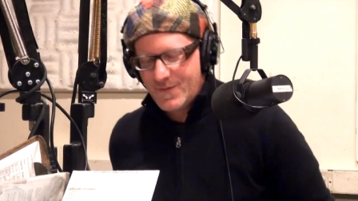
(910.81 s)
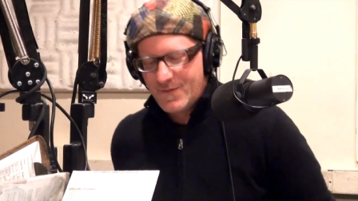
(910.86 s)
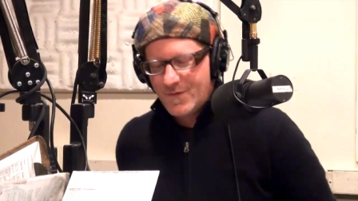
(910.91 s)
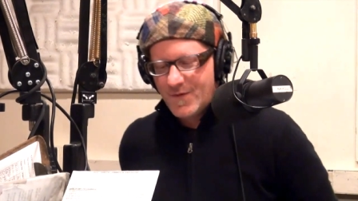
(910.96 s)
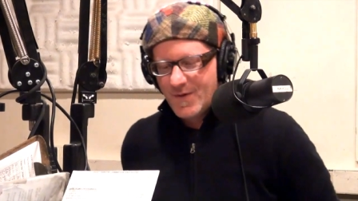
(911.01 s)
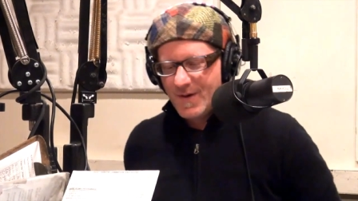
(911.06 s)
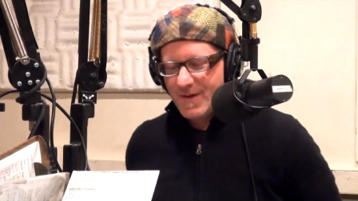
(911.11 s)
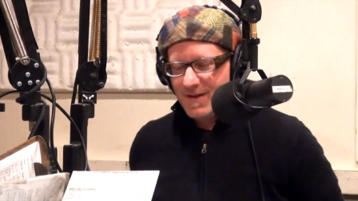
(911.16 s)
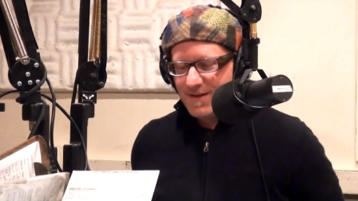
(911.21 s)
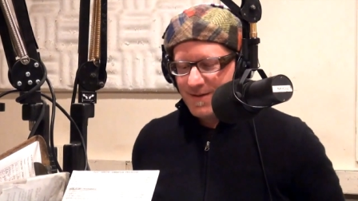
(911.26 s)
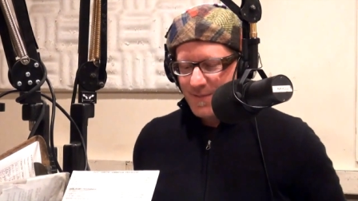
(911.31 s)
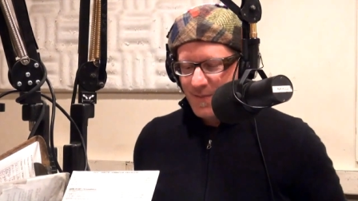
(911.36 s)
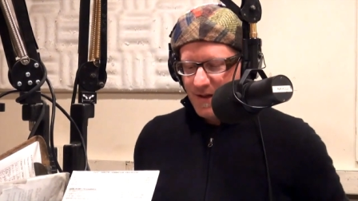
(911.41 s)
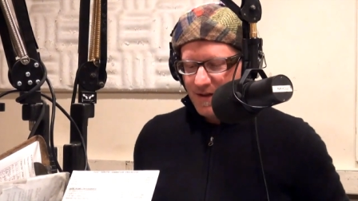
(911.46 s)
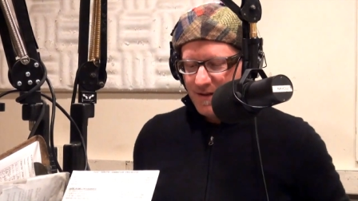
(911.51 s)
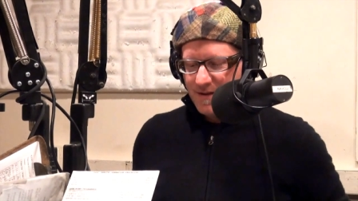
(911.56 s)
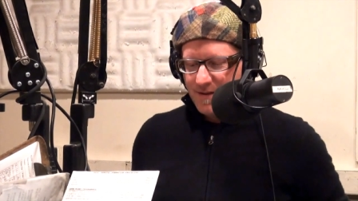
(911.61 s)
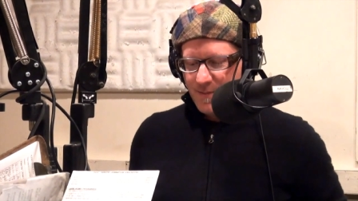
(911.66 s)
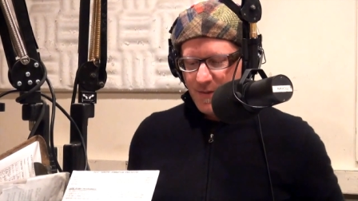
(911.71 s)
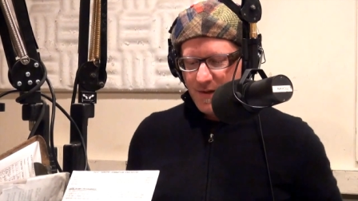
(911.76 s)
for this
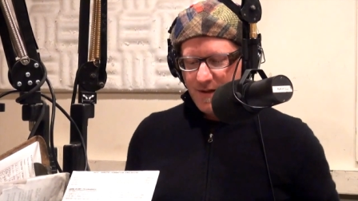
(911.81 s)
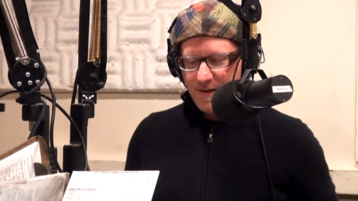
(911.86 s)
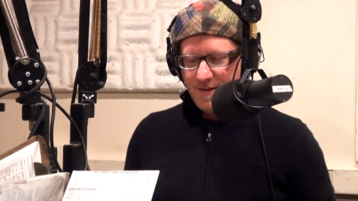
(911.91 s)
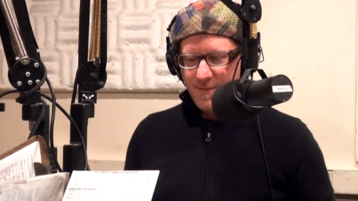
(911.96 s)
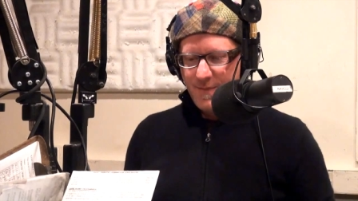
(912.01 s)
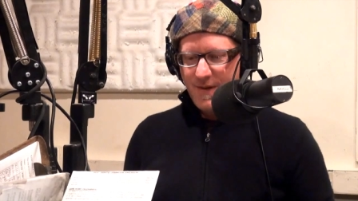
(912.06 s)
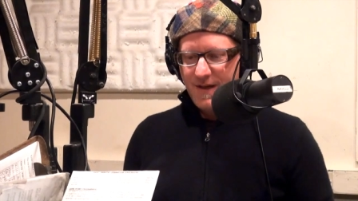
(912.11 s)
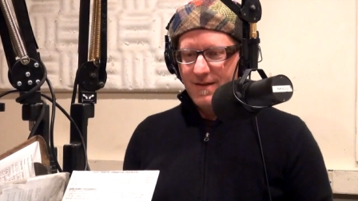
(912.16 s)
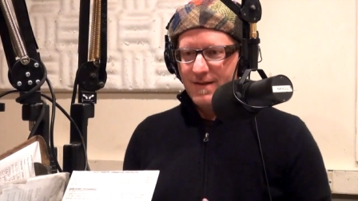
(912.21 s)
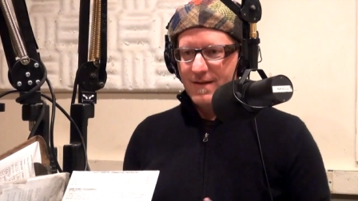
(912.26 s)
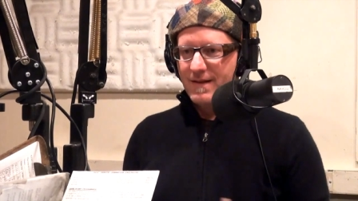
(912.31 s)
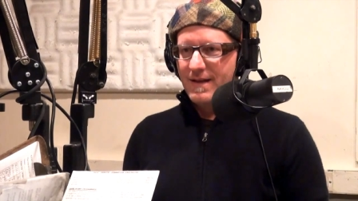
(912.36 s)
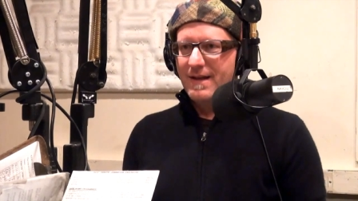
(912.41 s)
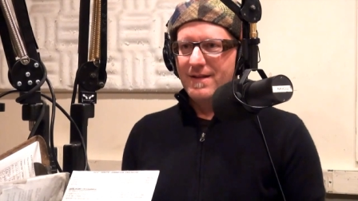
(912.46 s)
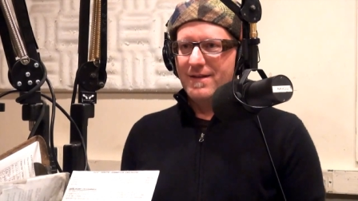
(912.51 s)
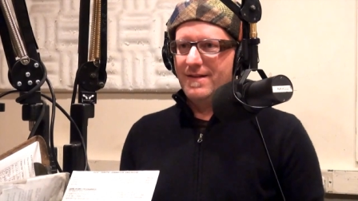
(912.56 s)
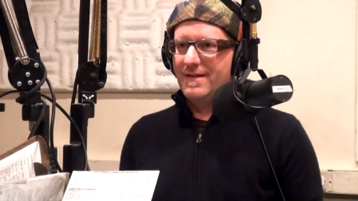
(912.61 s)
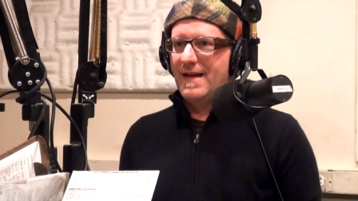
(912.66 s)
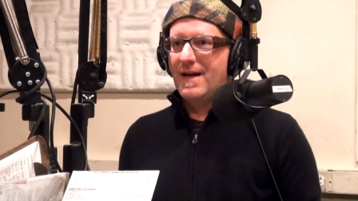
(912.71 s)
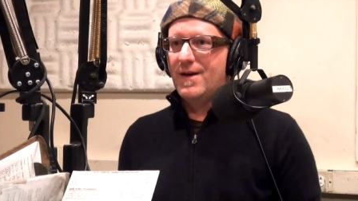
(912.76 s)
piece but it's
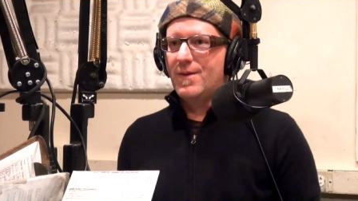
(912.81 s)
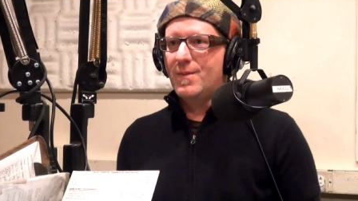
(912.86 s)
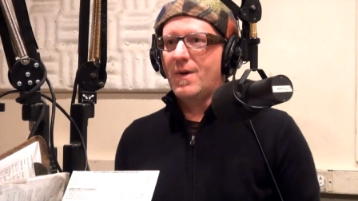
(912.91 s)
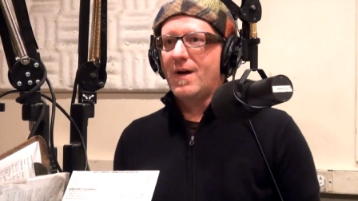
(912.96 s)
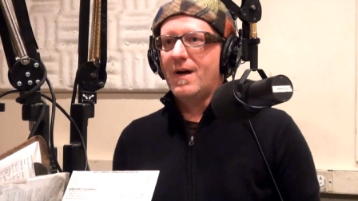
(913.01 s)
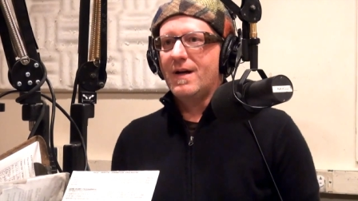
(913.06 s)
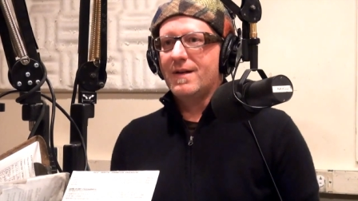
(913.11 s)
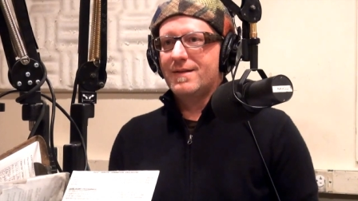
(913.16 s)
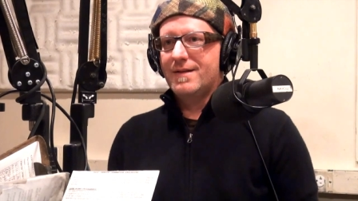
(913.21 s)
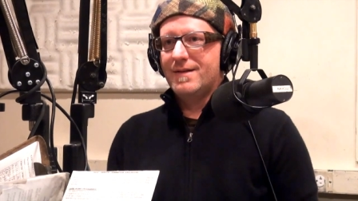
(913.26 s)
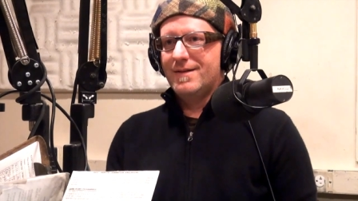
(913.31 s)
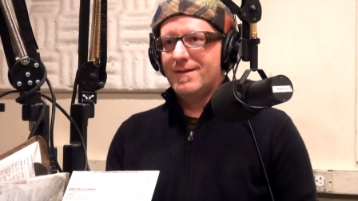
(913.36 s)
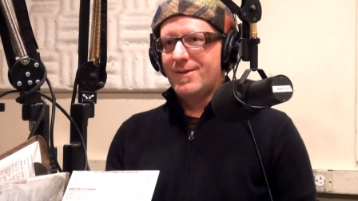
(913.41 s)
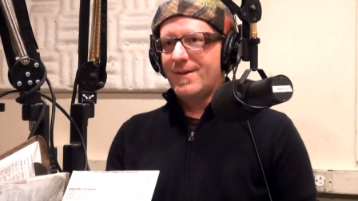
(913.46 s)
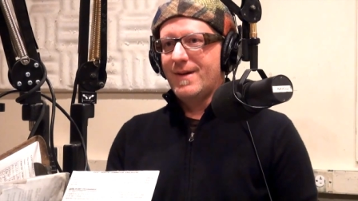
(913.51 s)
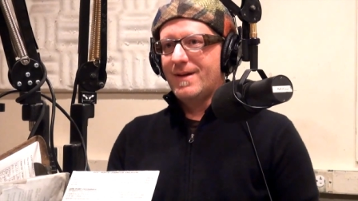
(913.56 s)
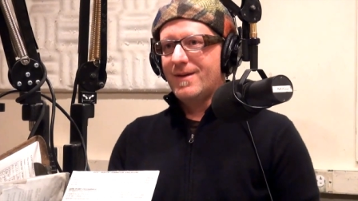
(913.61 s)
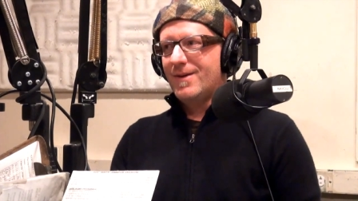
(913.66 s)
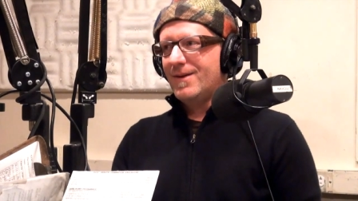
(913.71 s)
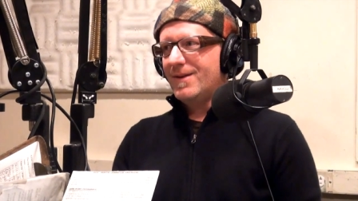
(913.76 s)
basically a sound box
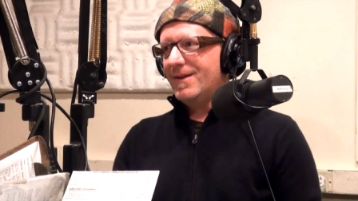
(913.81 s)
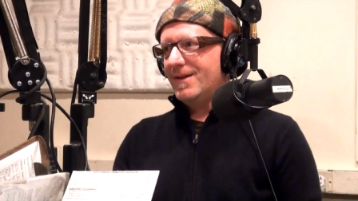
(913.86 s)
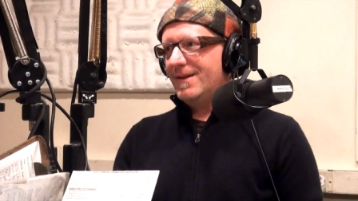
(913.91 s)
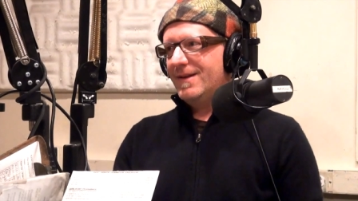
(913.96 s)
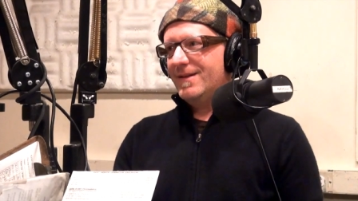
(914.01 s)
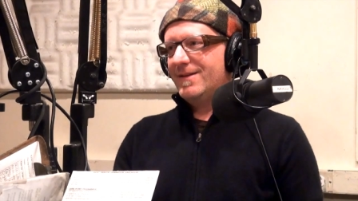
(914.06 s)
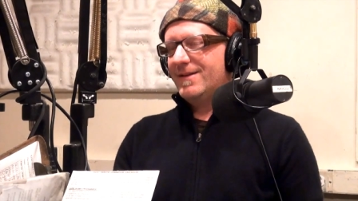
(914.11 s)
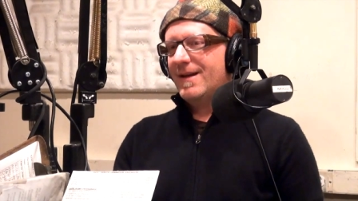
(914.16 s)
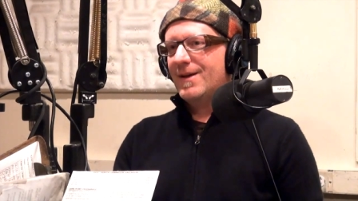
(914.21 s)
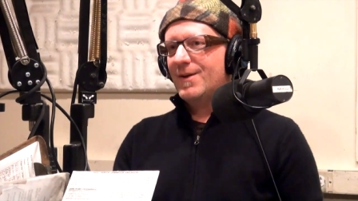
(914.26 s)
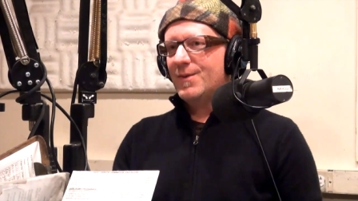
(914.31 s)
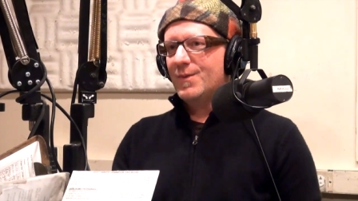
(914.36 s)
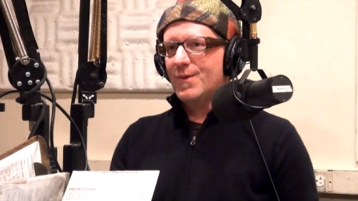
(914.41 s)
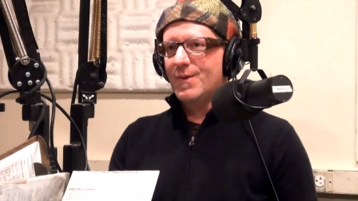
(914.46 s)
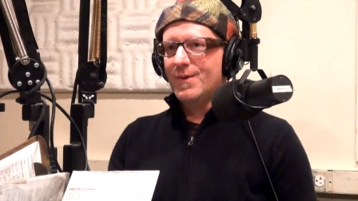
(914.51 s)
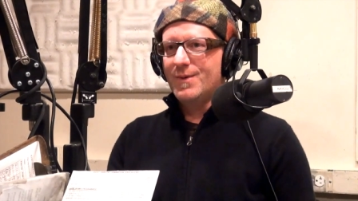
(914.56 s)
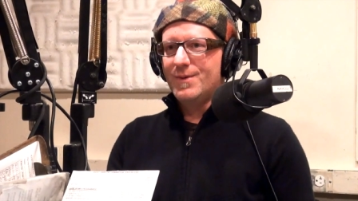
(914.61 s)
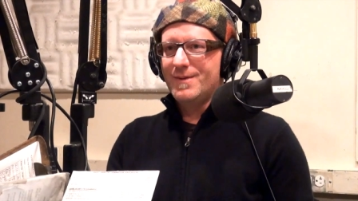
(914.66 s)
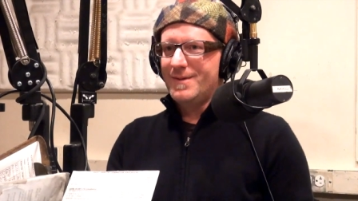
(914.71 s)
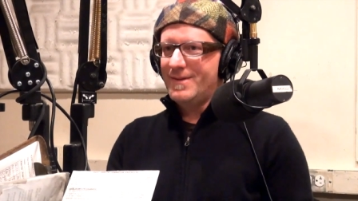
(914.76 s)
so i call it the
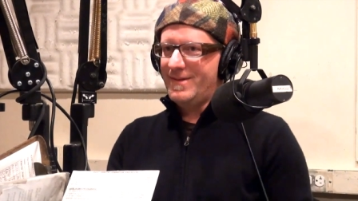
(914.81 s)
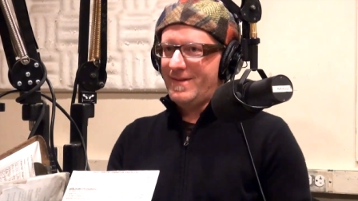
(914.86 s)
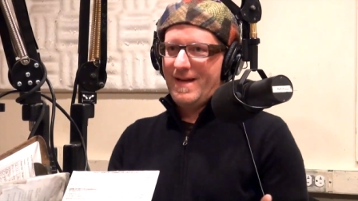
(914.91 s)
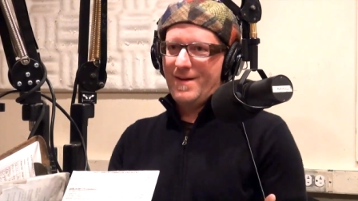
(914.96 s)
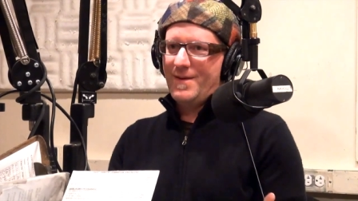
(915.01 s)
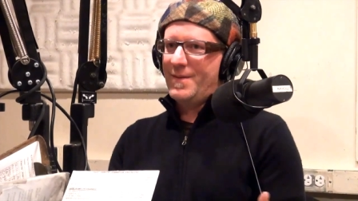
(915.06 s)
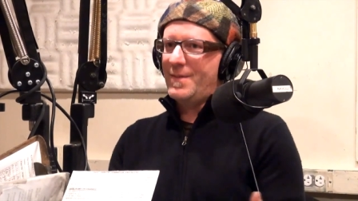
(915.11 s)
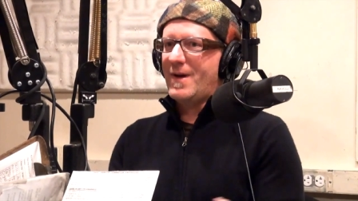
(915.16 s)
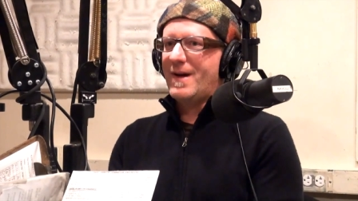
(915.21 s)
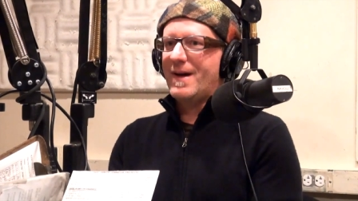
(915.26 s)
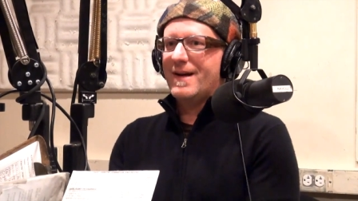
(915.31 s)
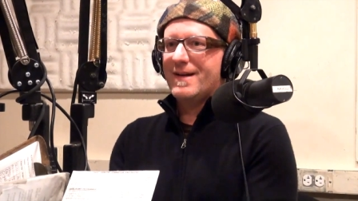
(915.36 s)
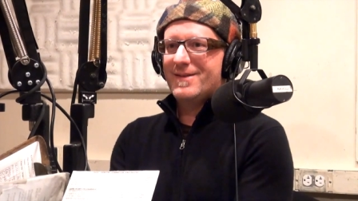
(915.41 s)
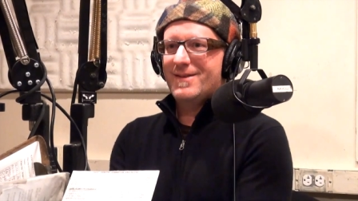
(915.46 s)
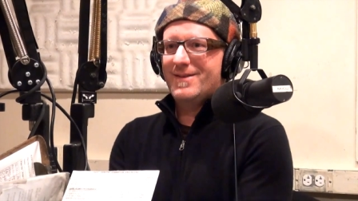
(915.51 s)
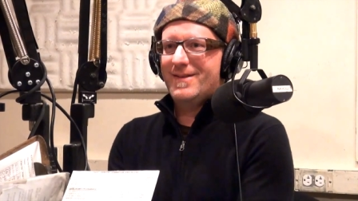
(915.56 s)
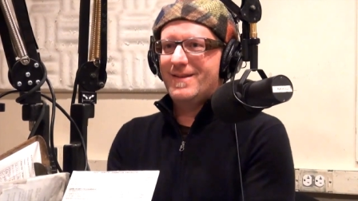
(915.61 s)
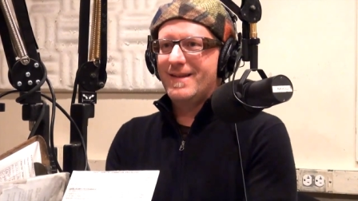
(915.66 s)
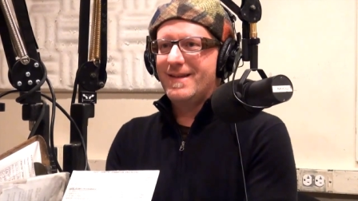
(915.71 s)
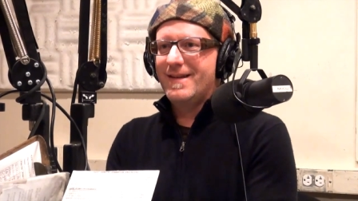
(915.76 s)
sound world sound
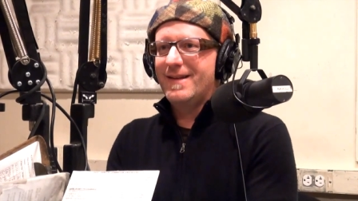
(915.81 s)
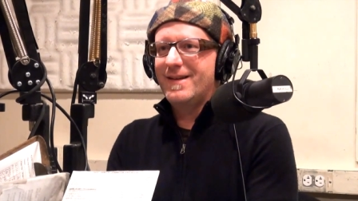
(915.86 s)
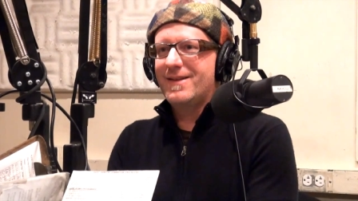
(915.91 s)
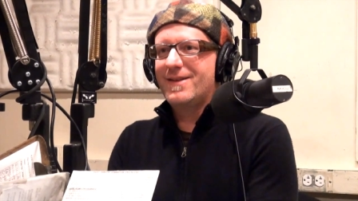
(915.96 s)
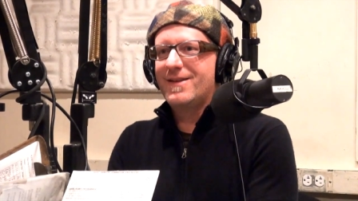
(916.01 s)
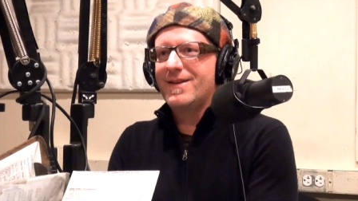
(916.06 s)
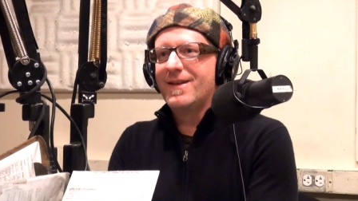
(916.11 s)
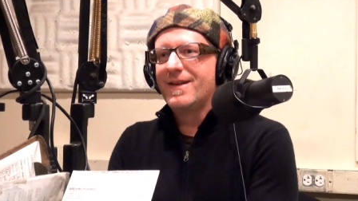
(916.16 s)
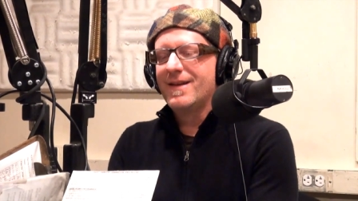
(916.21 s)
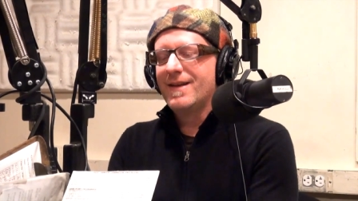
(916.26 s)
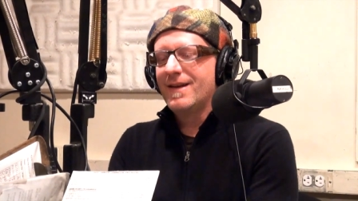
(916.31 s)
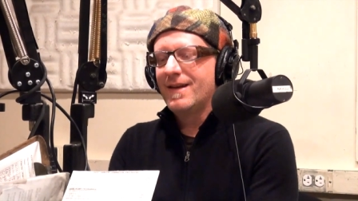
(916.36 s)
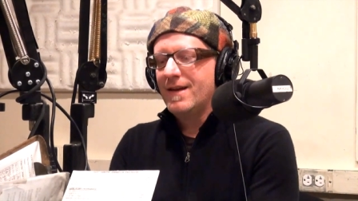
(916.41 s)
box and it's